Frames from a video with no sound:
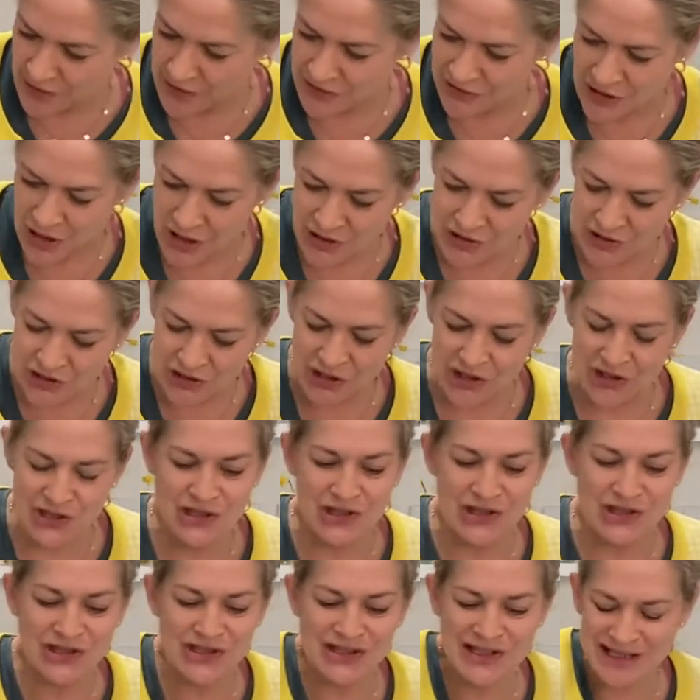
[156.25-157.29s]
So it's just
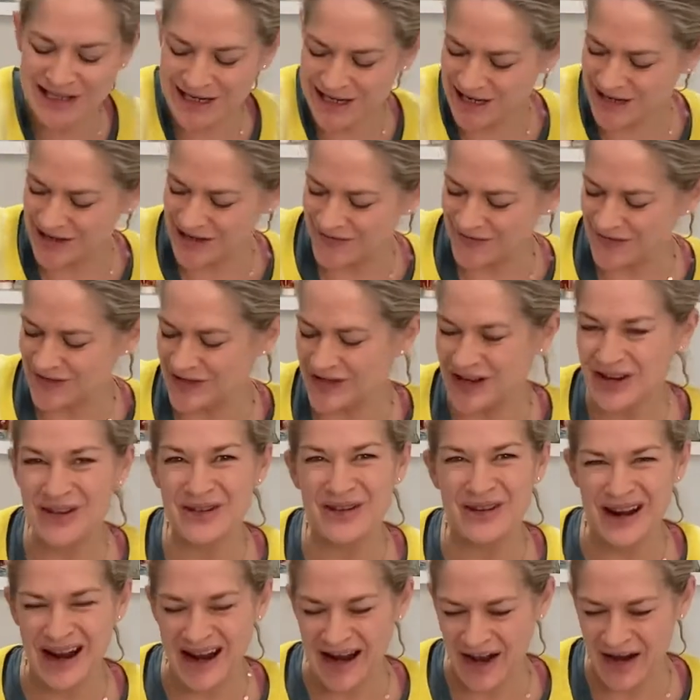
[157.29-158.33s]
to sear them so
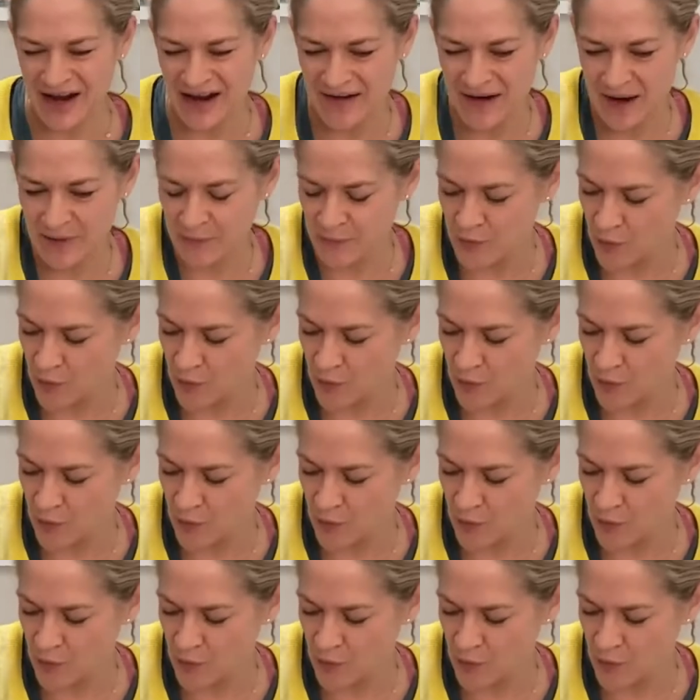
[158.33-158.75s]
you're not kind of like